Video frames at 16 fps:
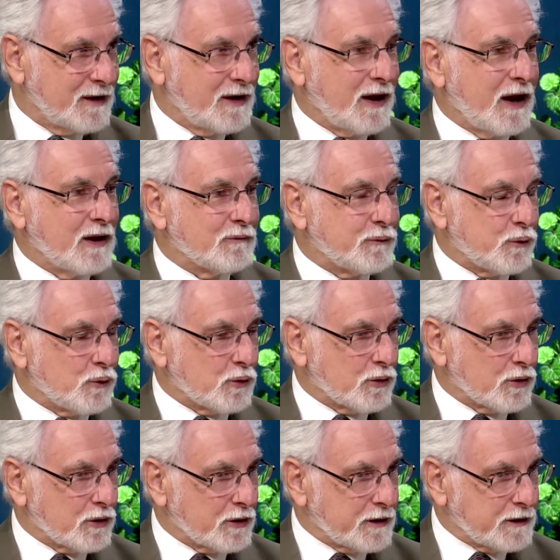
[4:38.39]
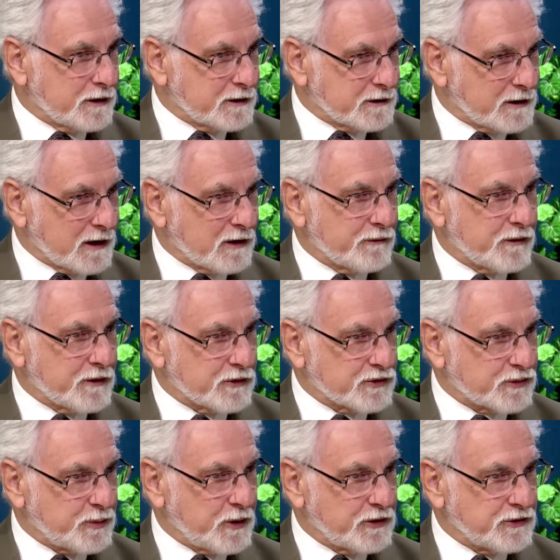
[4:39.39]
And in an elevator
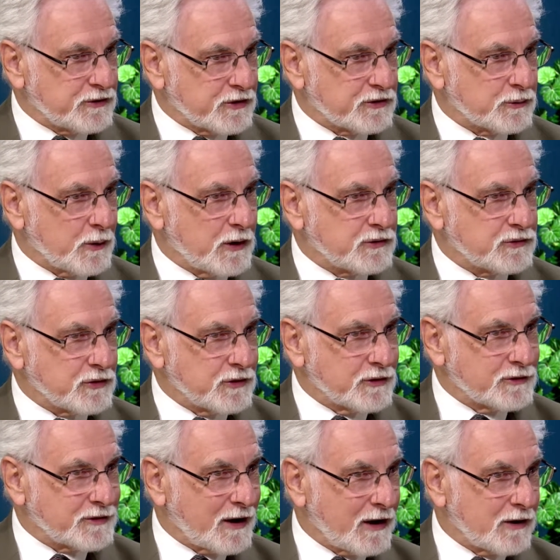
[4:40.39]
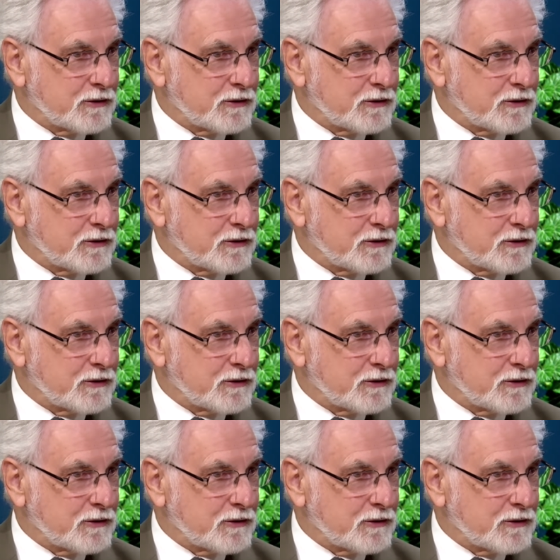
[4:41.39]
speech situation, it's